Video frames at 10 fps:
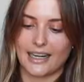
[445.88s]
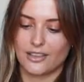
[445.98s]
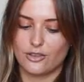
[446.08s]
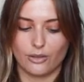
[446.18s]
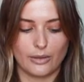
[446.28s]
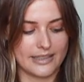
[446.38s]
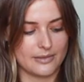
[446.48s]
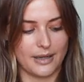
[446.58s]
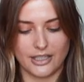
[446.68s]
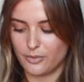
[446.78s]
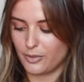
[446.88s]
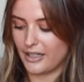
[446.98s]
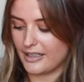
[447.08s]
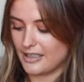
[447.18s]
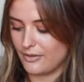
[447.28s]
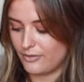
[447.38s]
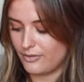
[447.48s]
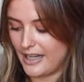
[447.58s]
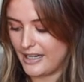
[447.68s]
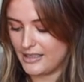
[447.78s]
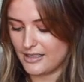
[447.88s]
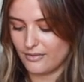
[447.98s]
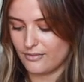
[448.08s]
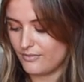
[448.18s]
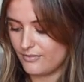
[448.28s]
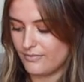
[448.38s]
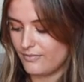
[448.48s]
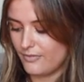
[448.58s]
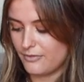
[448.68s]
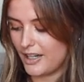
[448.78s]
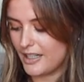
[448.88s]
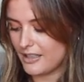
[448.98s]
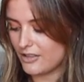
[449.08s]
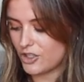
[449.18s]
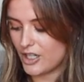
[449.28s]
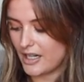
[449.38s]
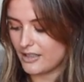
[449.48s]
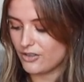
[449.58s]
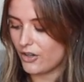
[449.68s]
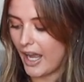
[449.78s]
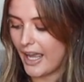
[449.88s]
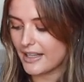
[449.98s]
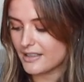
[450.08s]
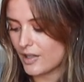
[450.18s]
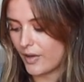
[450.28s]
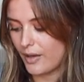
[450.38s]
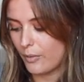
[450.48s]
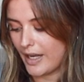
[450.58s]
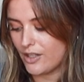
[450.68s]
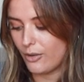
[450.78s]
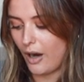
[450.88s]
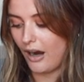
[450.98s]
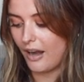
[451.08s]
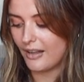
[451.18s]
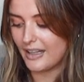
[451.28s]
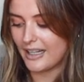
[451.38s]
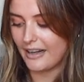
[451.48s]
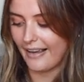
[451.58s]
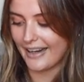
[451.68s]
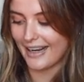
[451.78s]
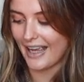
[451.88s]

like do as much productive and fun shit as you can so that when you are in like